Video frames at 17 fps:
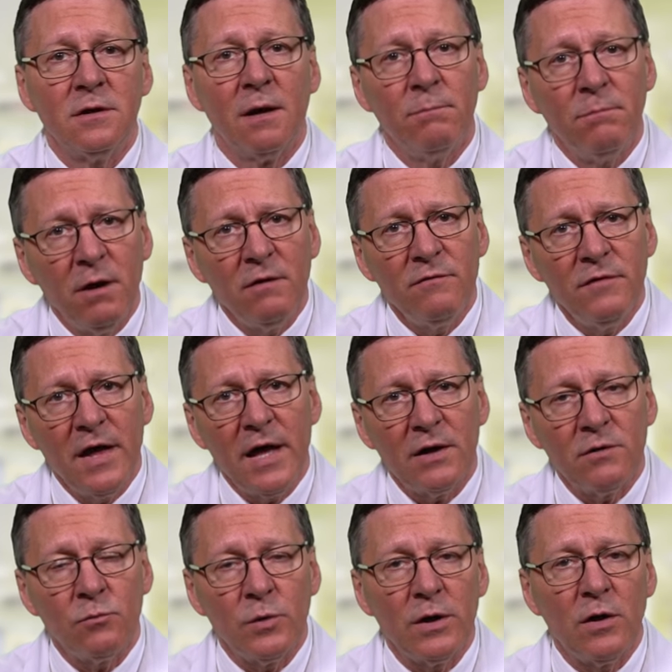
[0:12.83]
Above
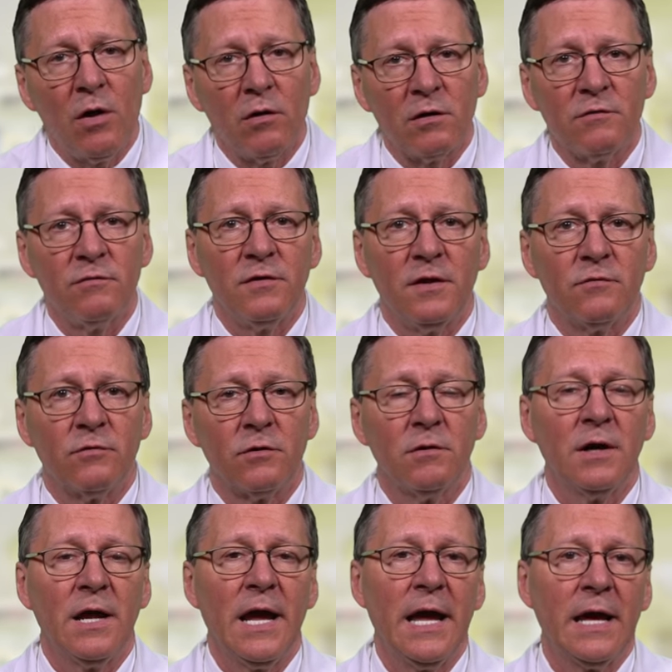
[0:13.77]
that, we call it a fever.
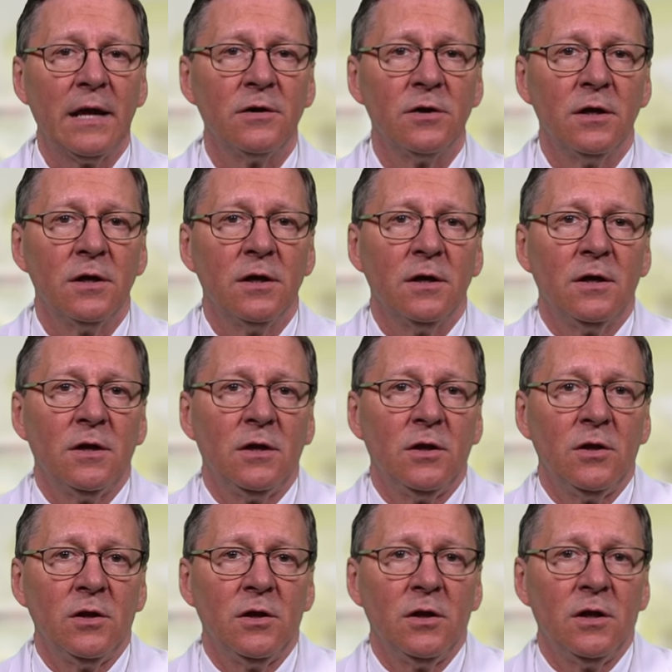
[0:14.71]
And
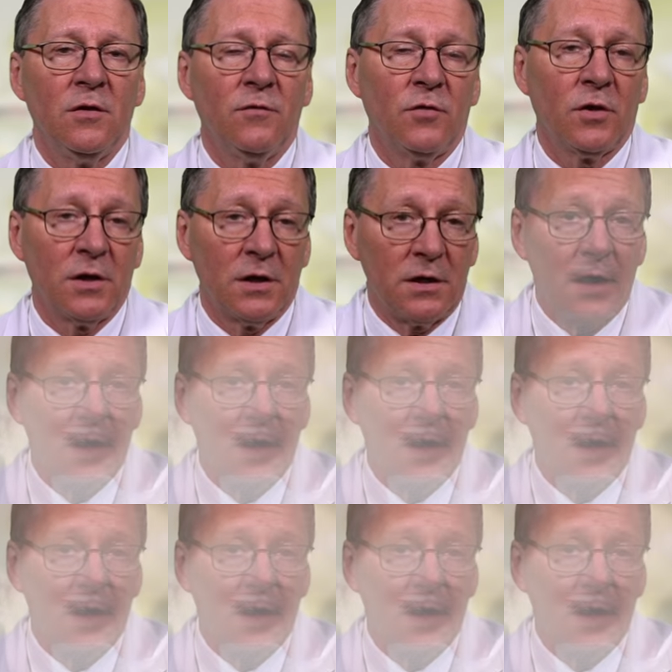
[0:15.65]
if you're going to